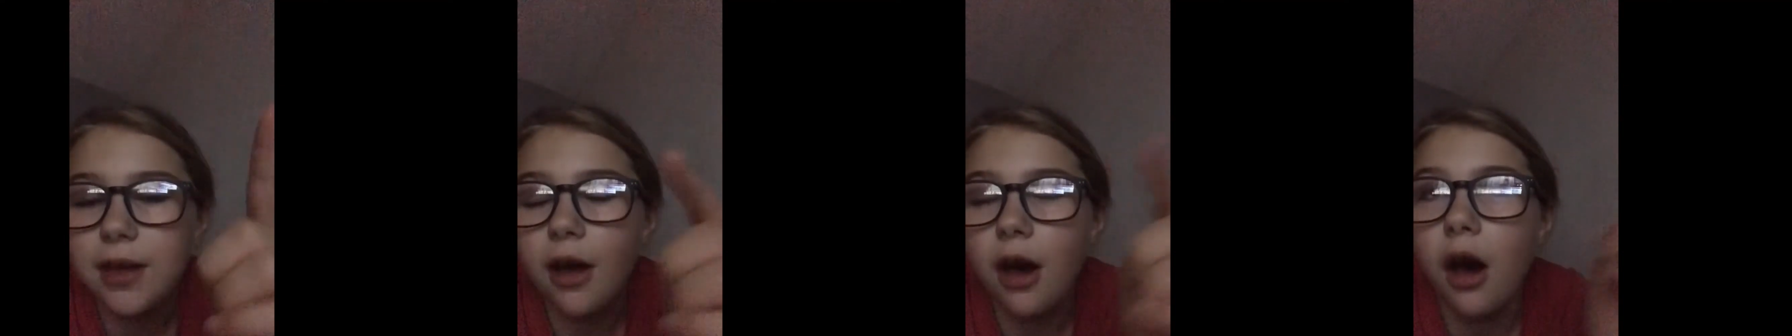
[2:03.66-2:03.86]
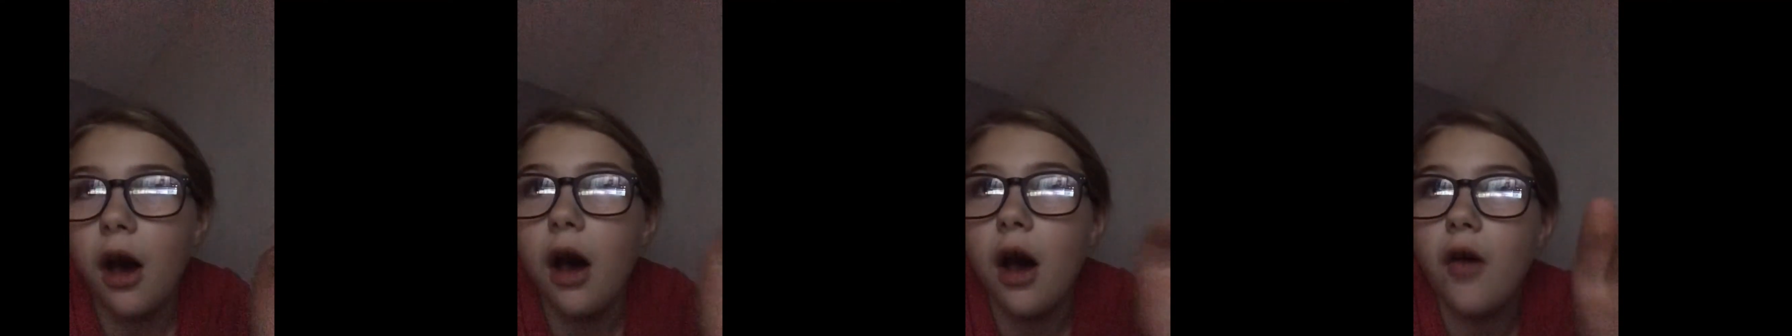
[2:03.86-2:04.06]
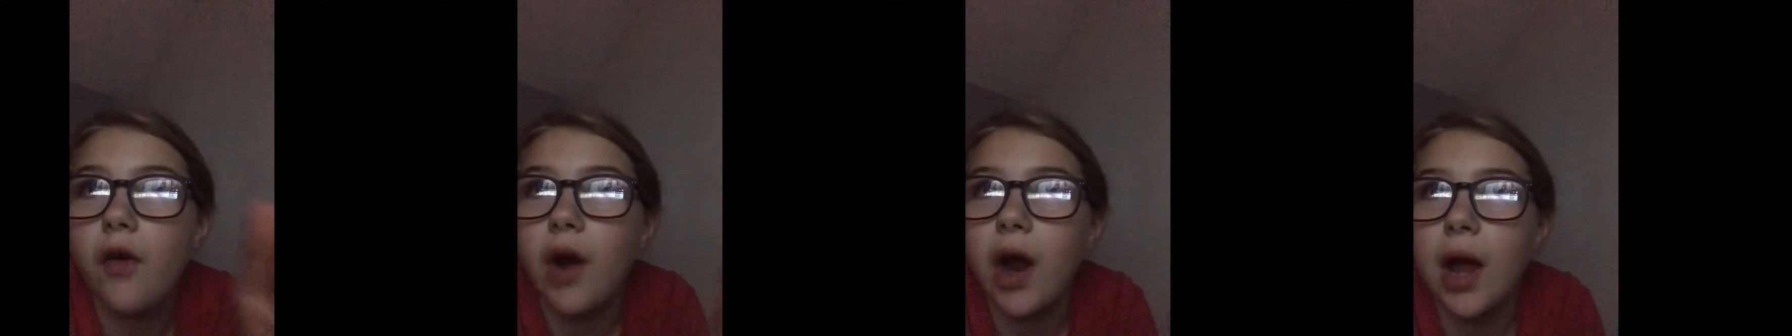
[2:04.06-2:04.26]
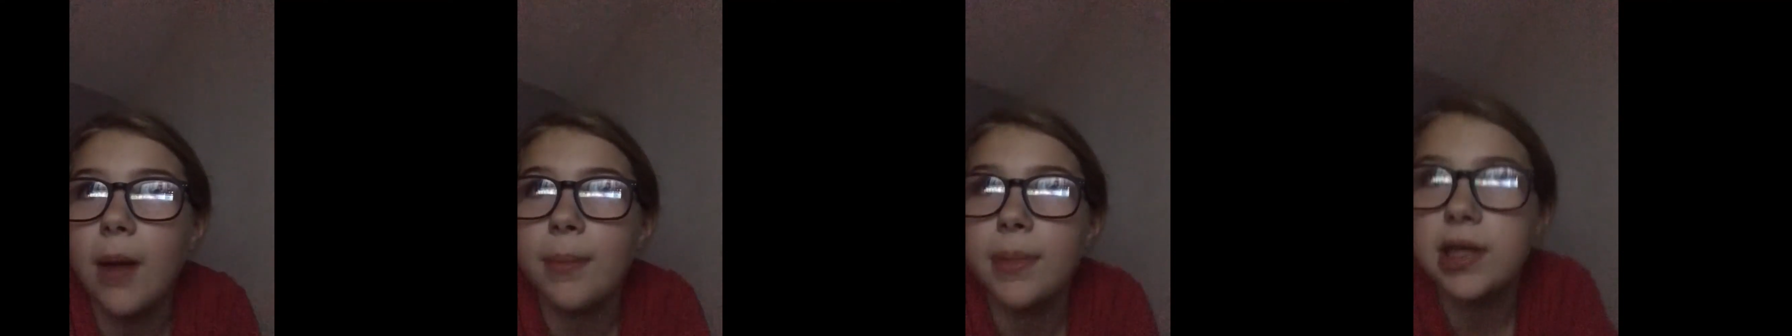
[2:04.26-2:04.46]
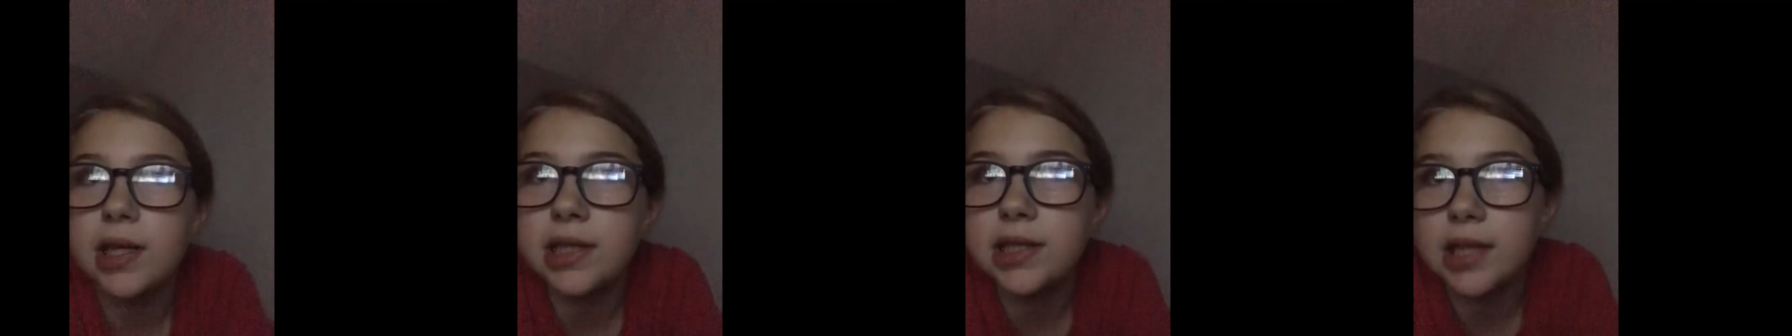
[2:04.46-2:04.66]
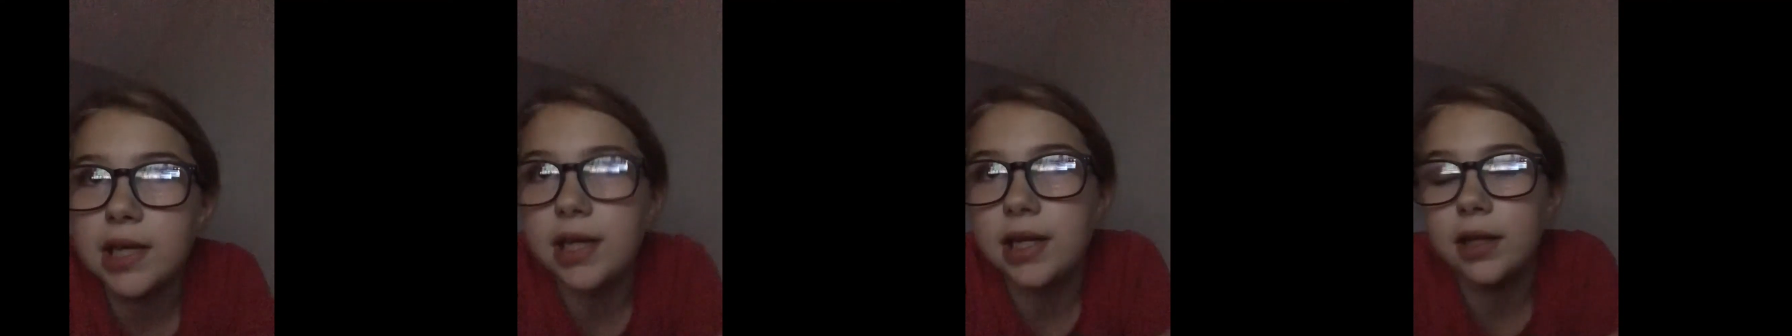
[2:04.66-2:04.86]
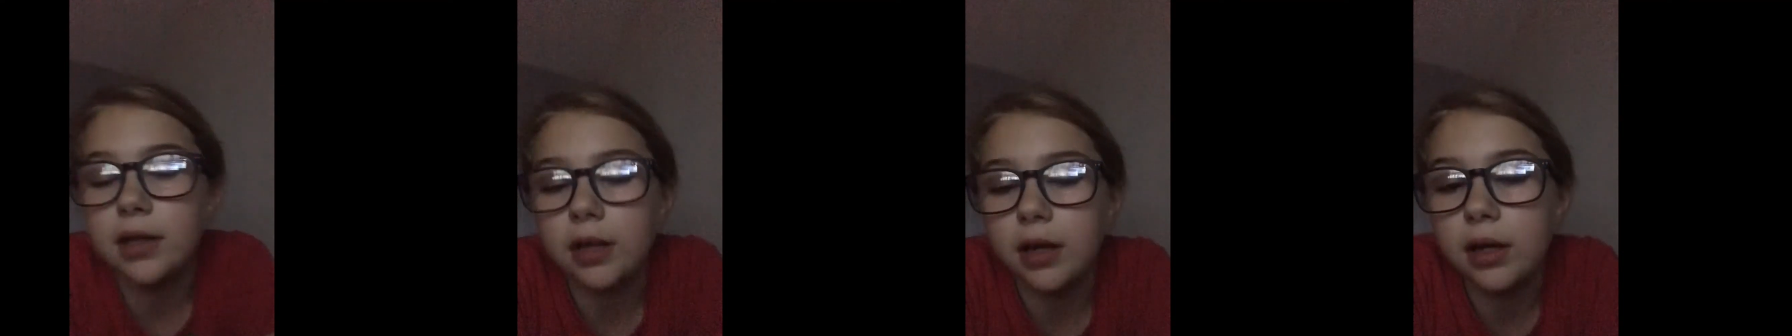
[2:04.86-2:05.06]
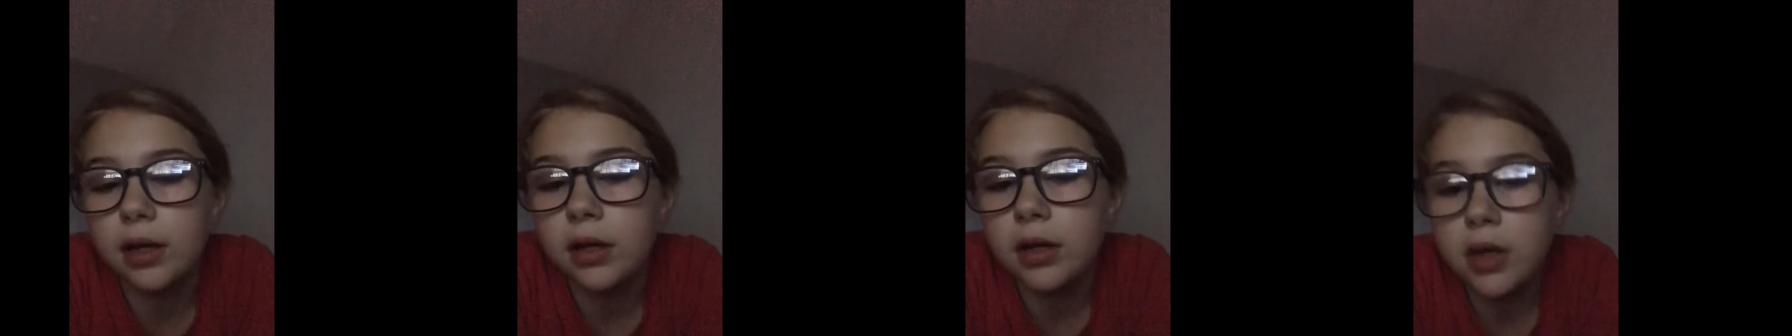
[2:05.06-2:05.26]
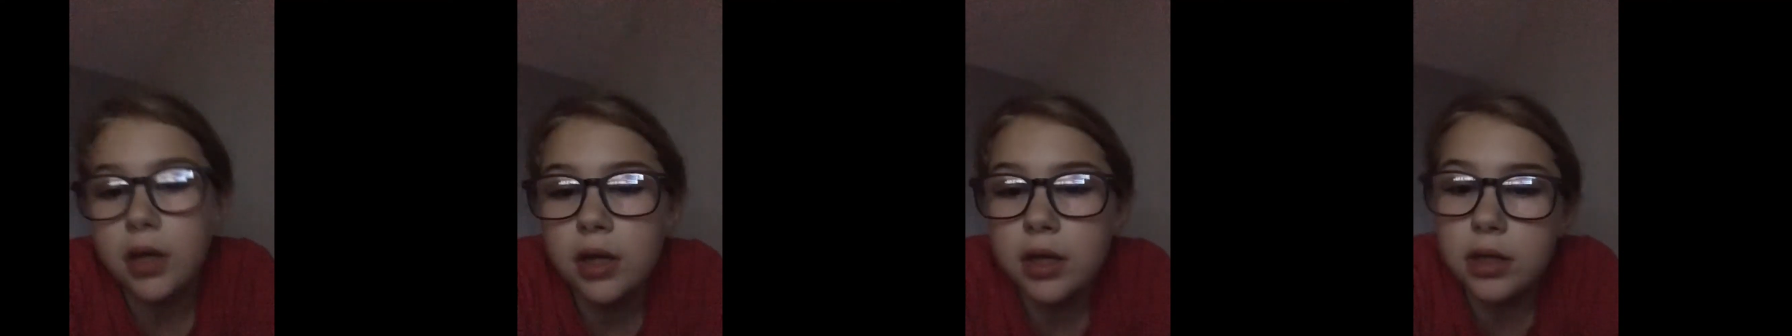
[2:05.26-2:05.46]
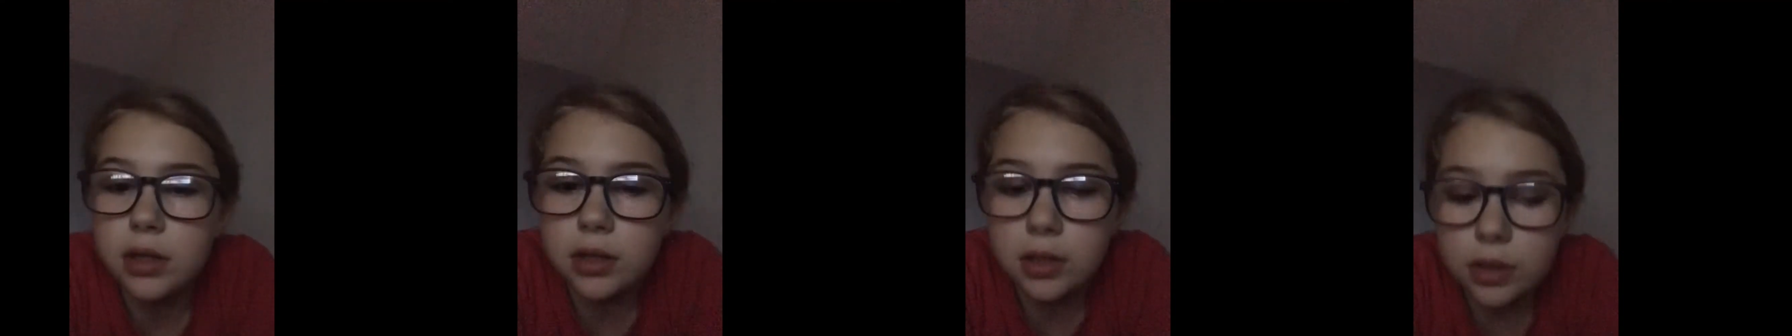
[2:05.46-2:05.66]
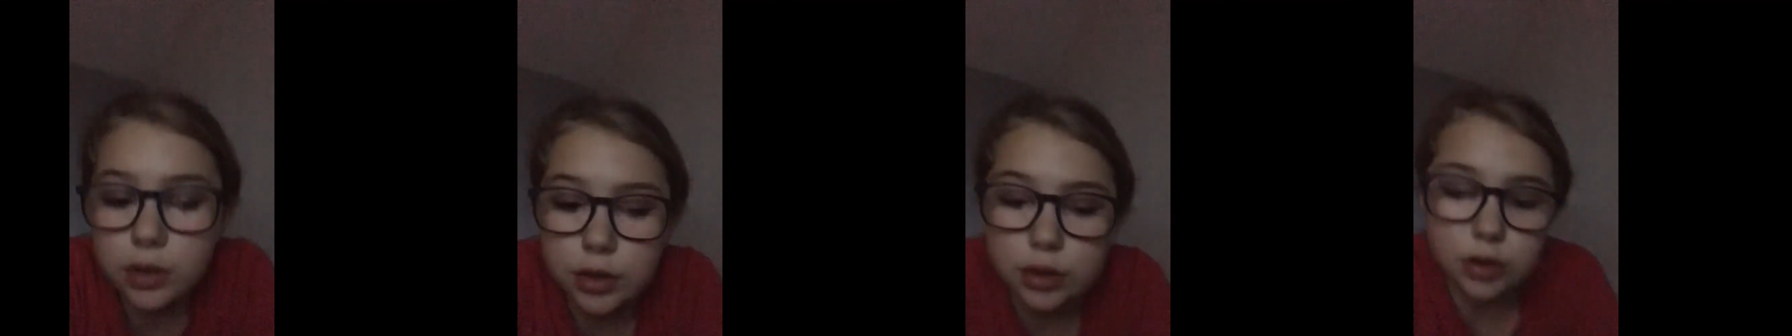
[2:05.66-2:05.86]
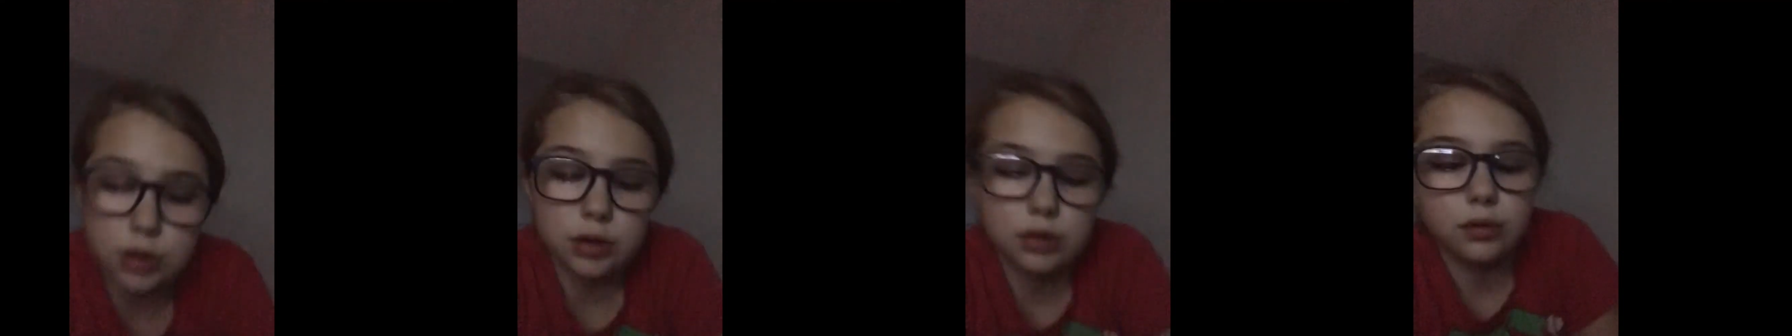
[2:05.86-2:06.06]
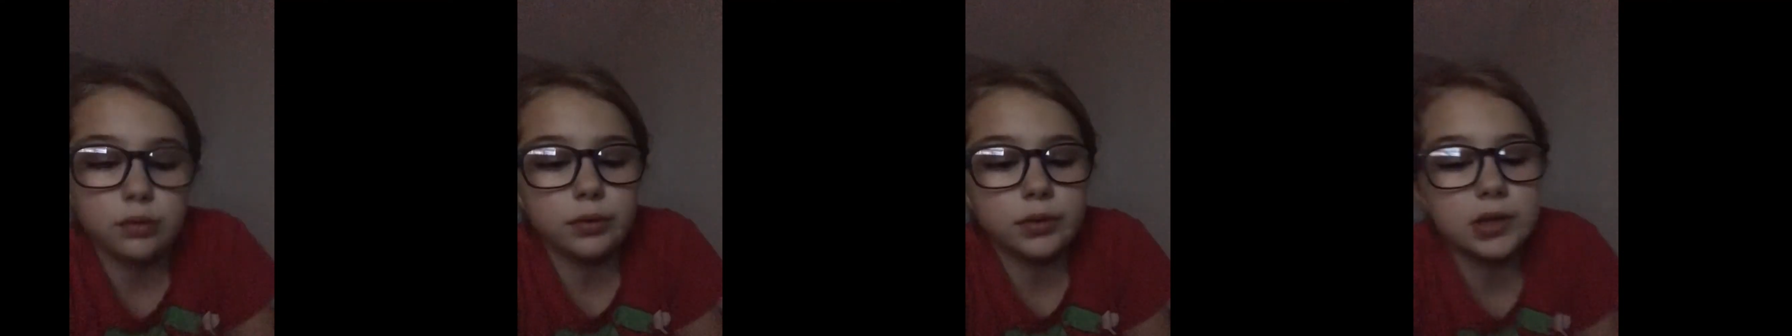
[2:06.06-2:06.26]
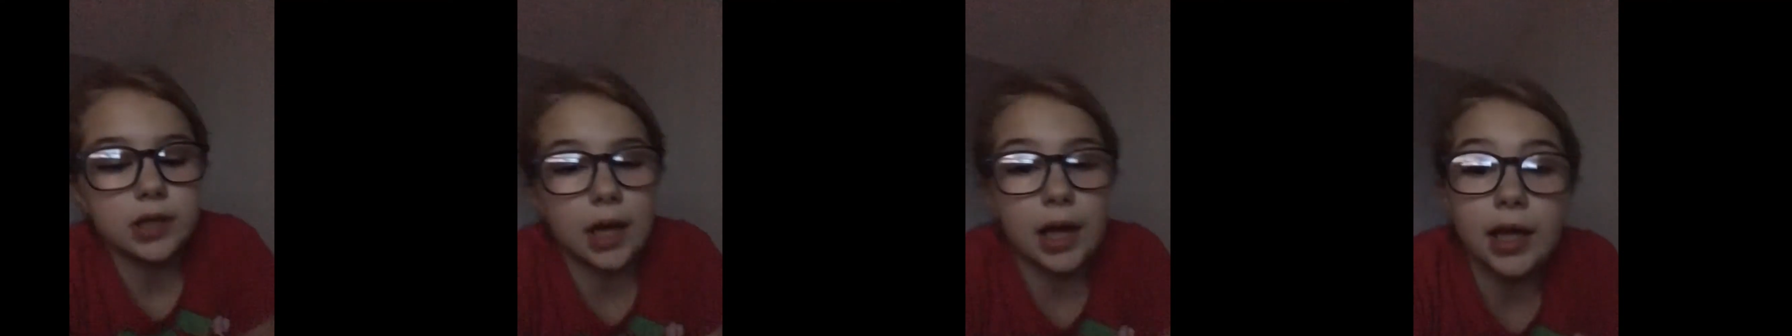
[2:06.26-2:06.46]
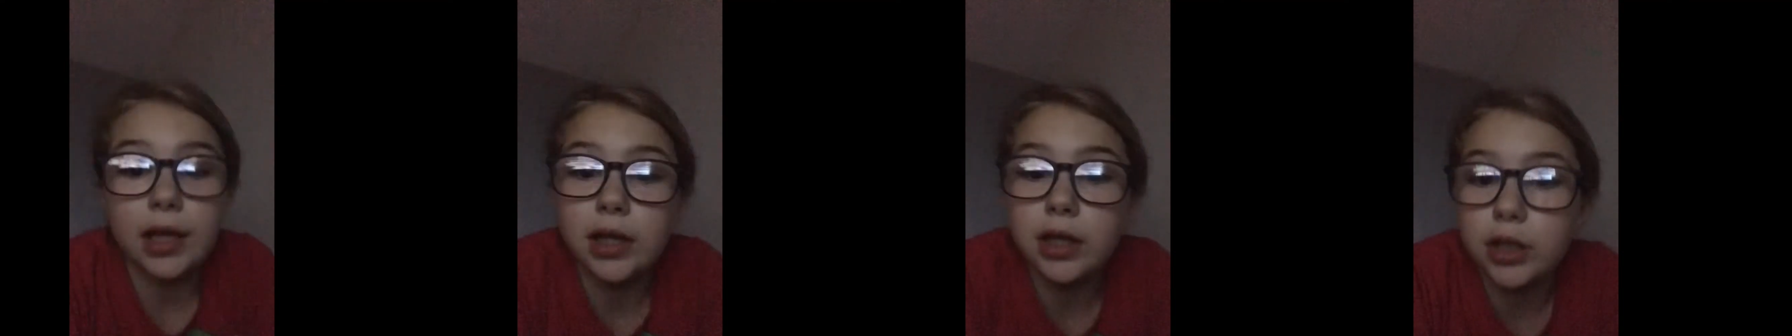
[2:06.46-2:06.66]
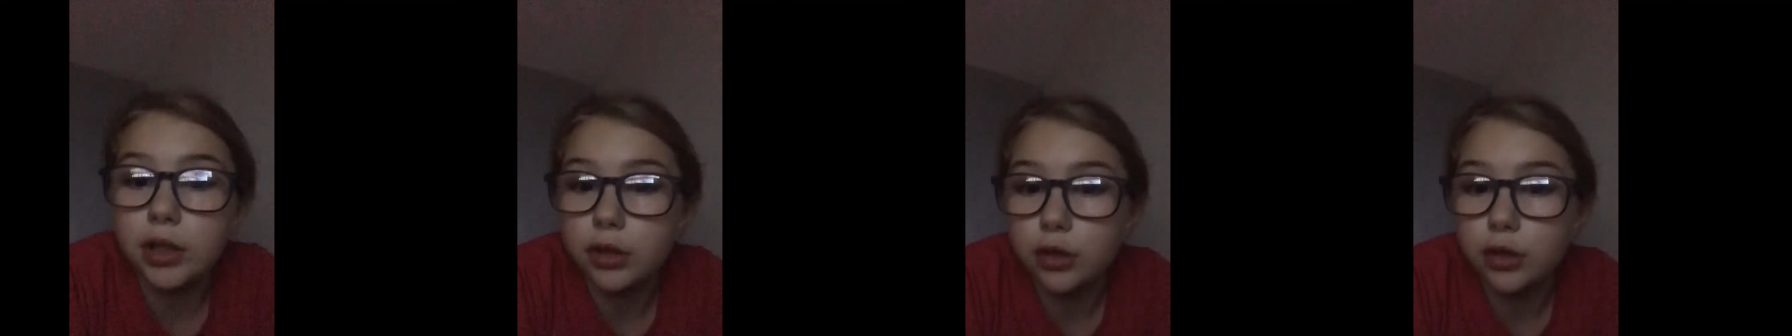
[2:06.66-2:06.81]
RIP Taylor to send